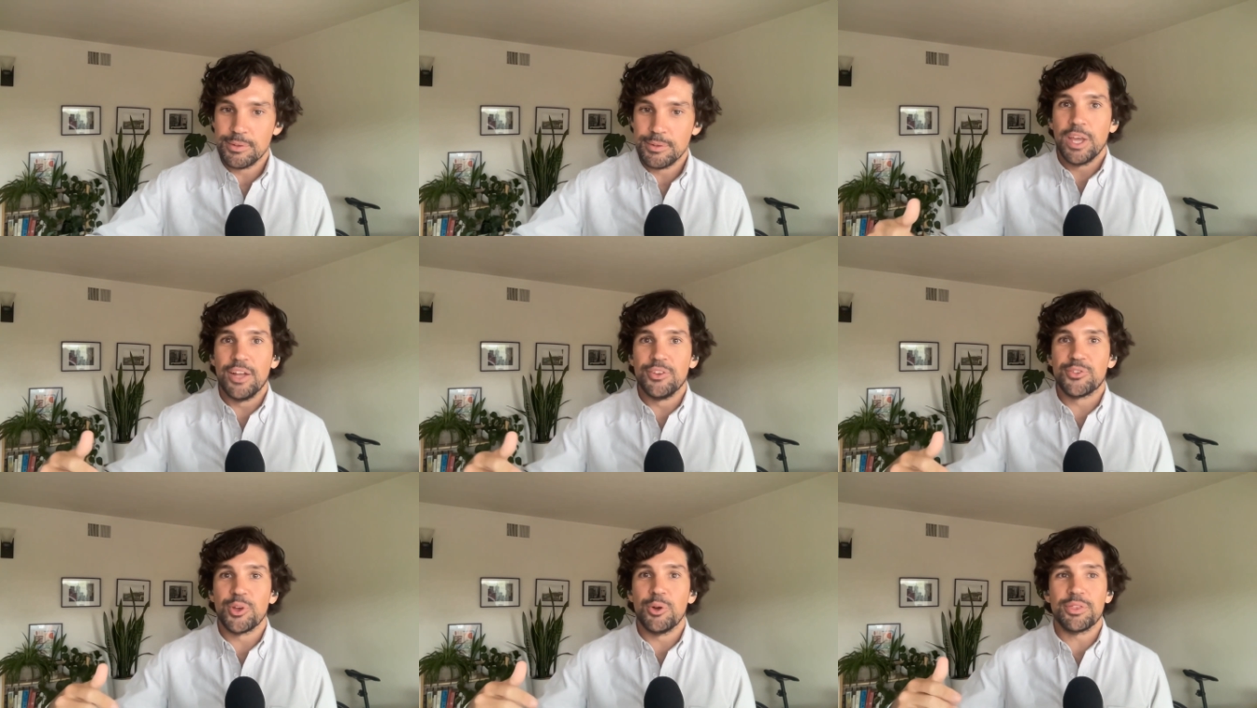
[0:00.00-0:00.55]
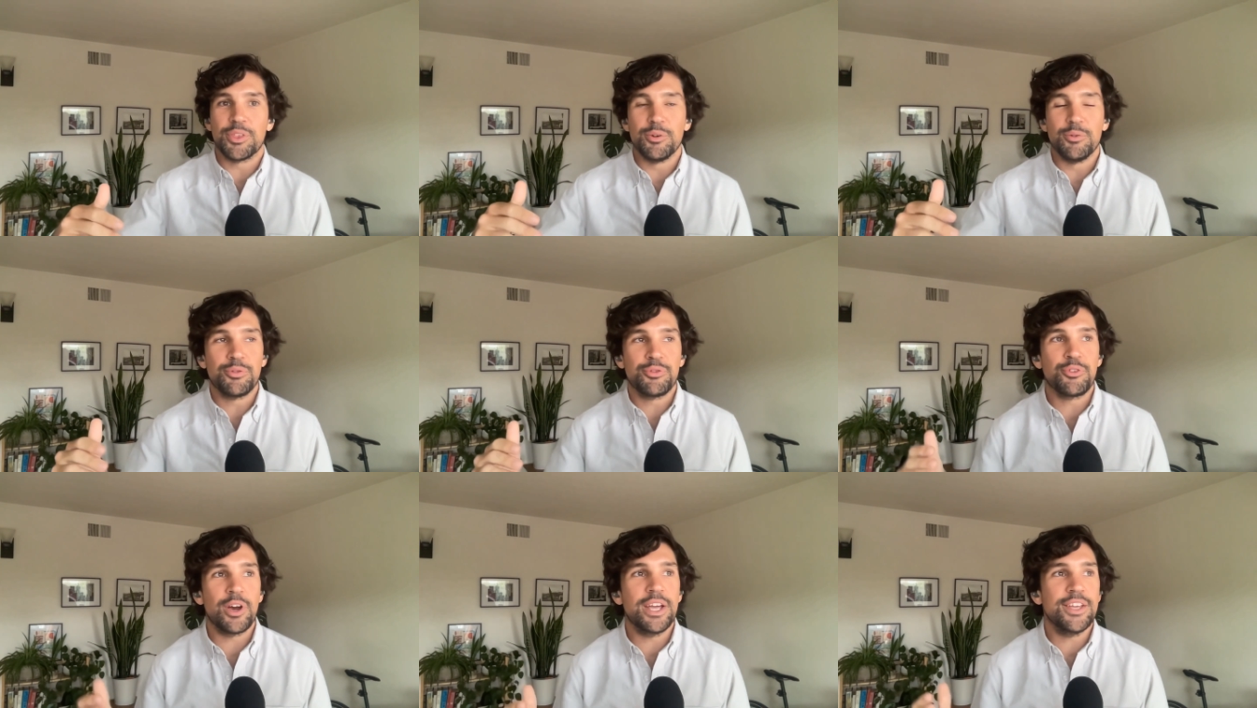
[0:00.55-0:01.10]
And so the
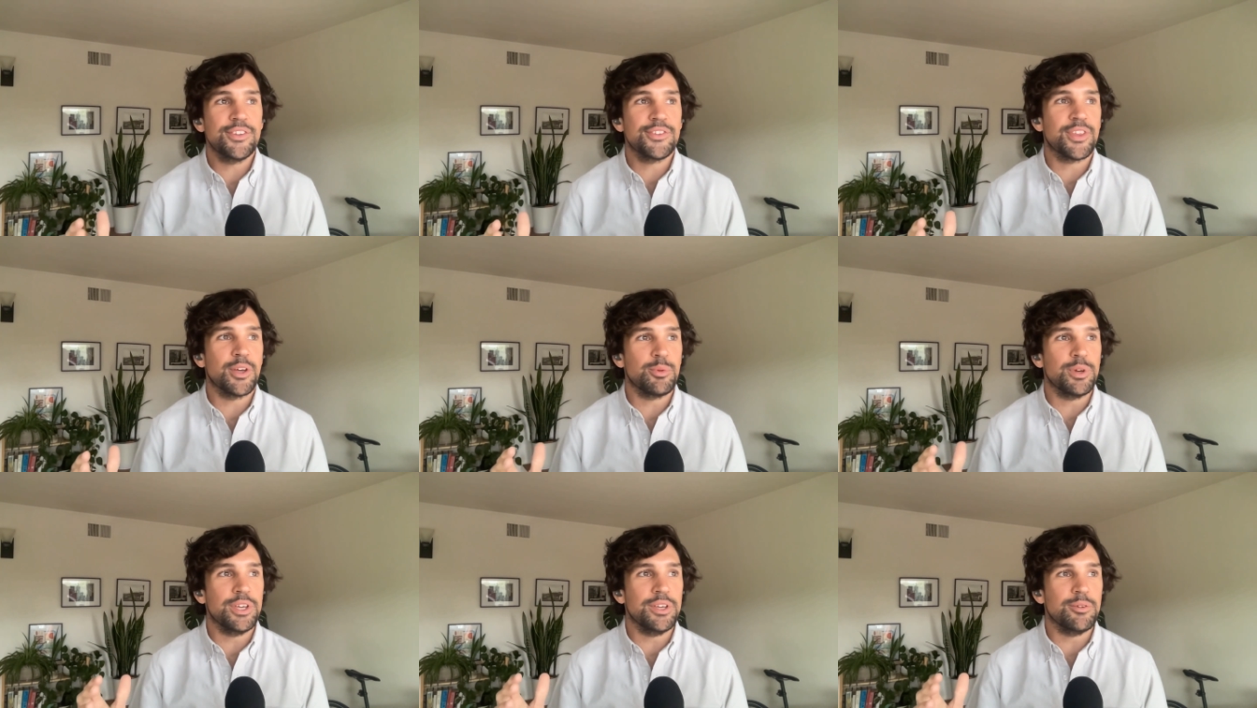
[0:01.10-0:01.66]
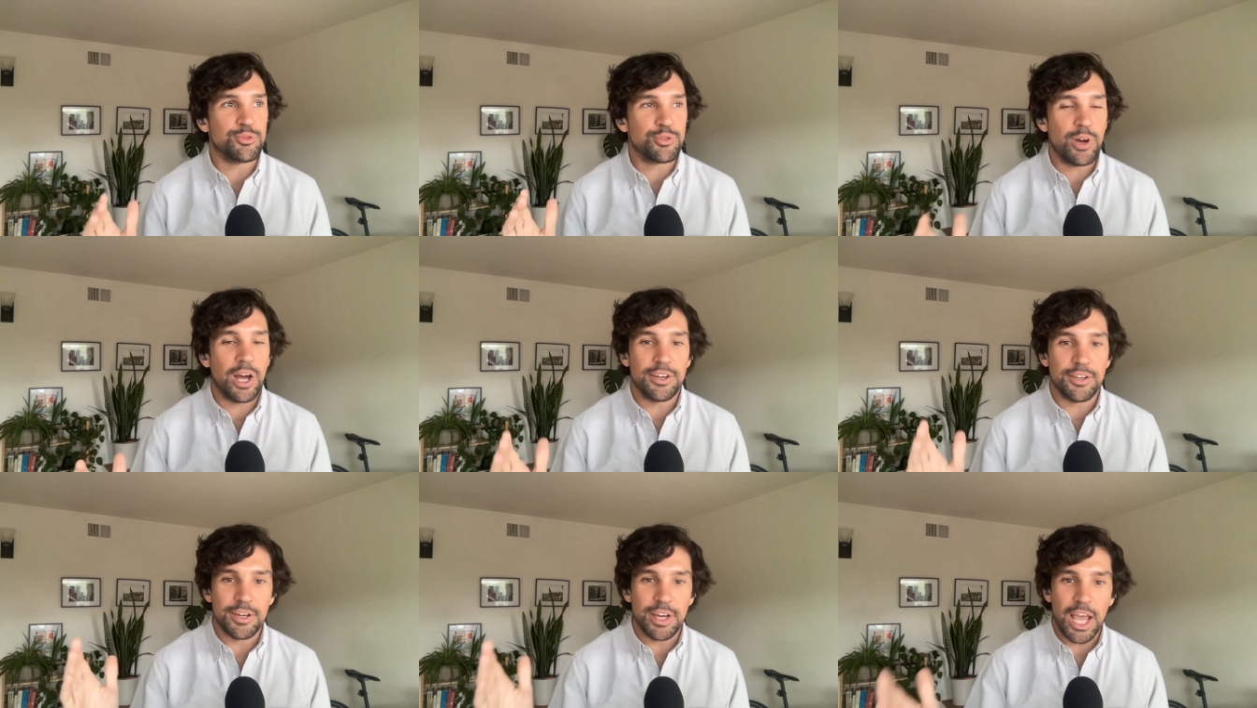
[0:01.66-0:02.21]
phrase that we try
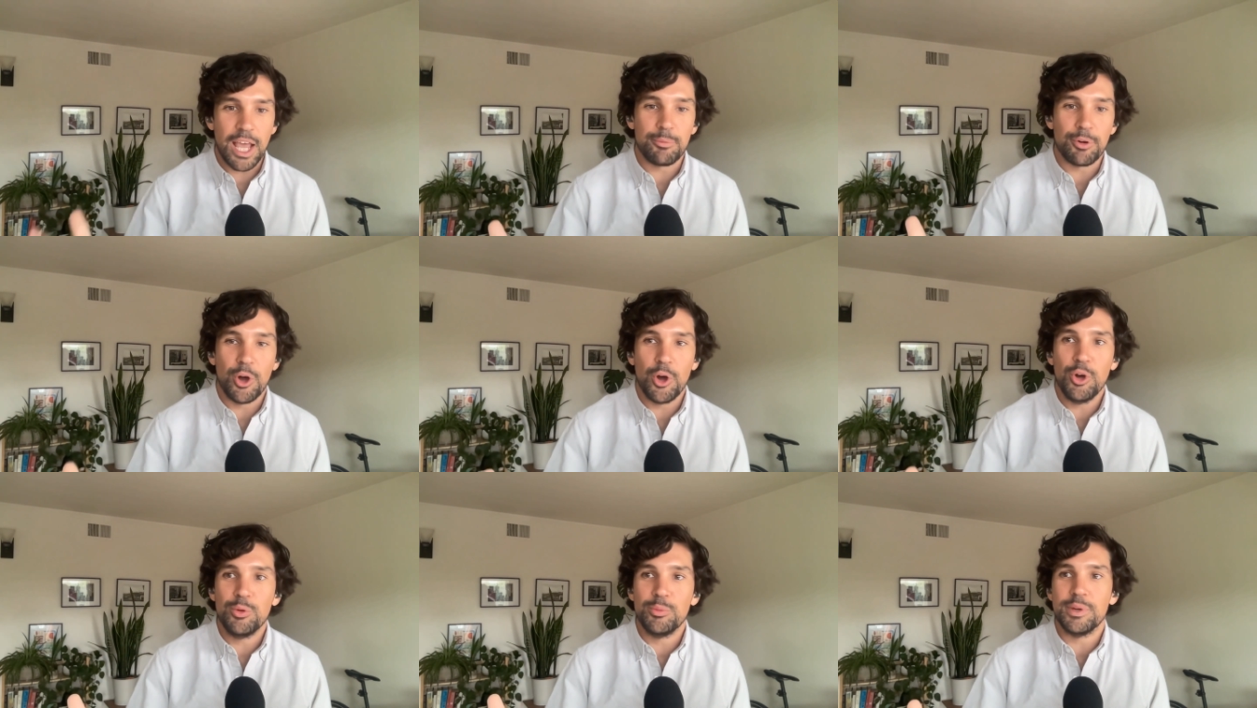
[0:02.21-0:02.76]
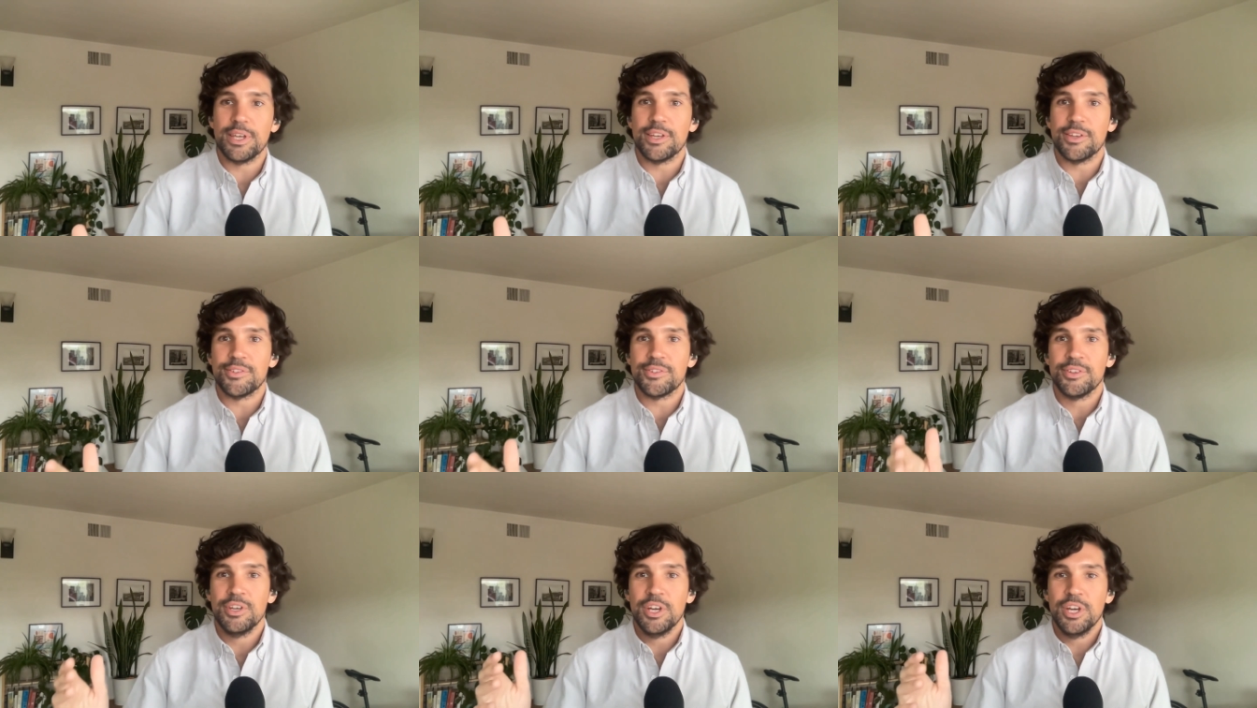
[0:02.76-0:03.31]
to hammer home
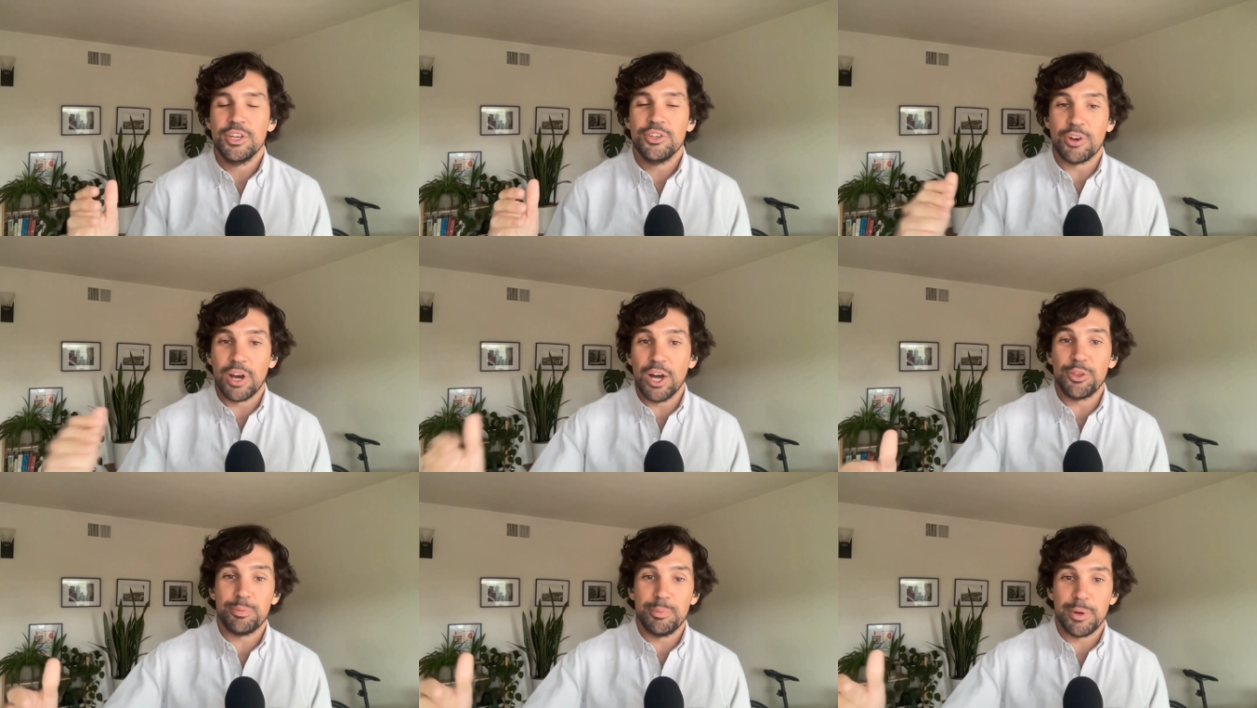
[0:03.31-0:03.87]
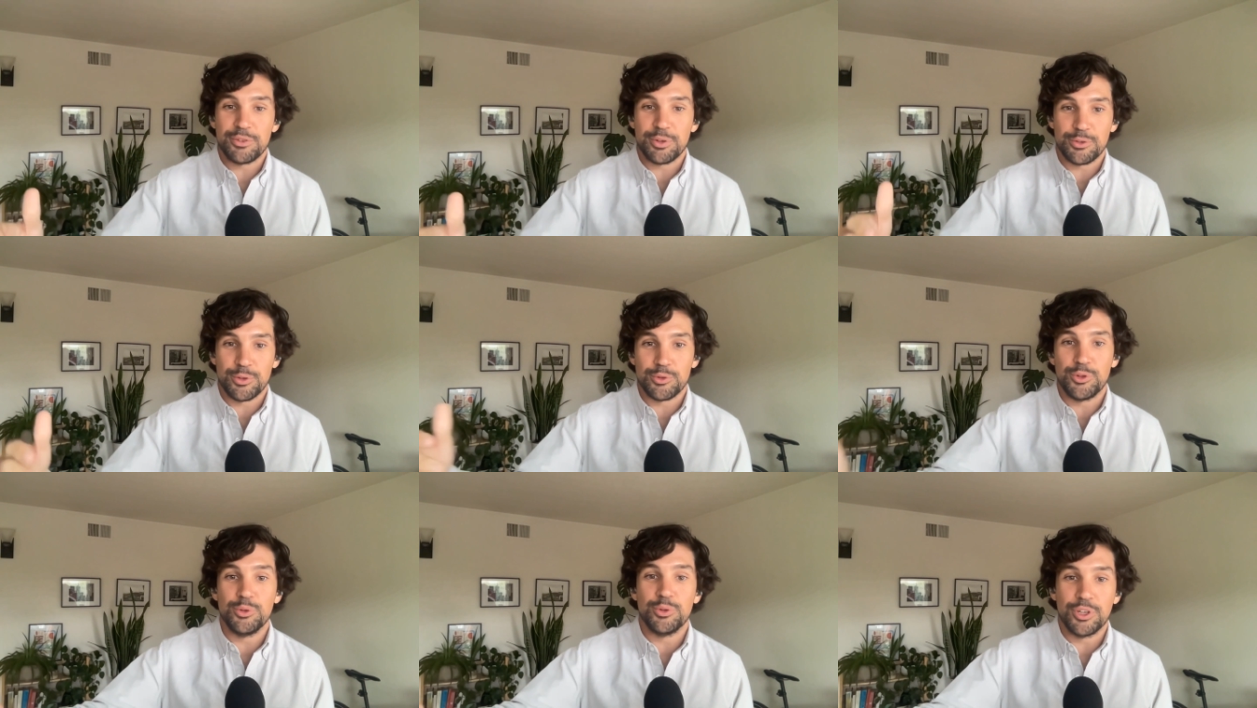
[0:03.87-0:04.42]
is your health metrics are
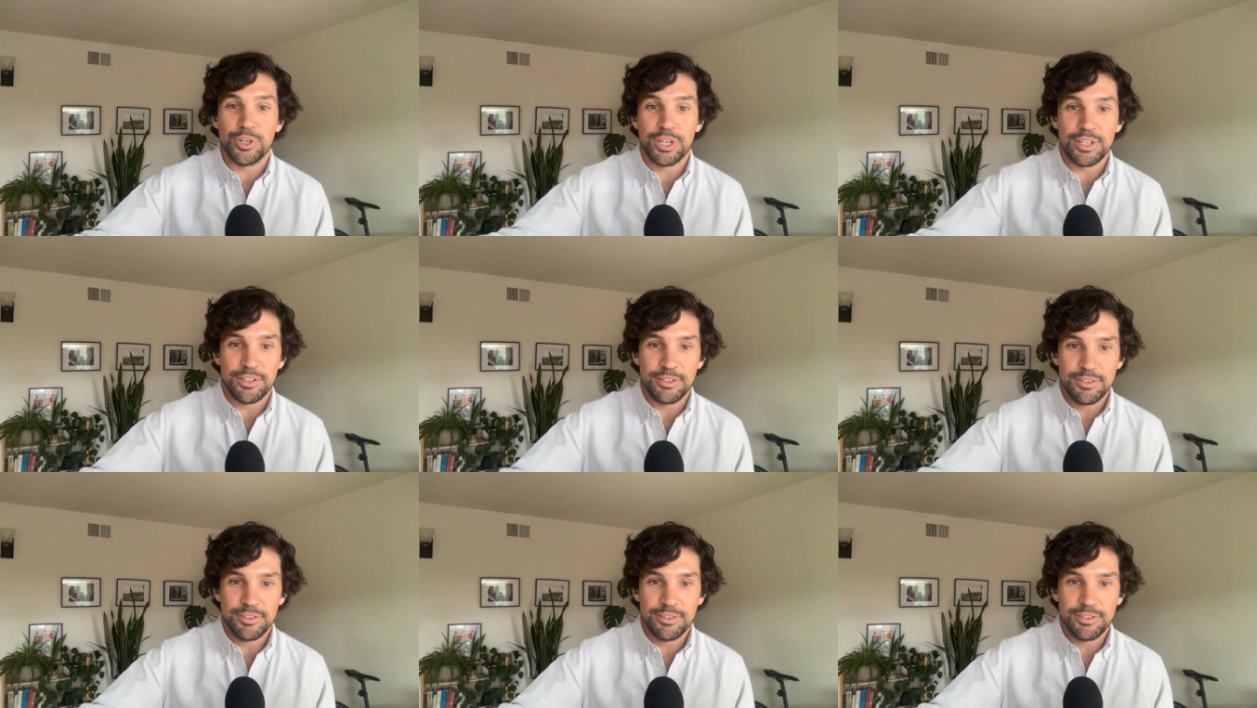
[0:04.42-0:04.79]
too good.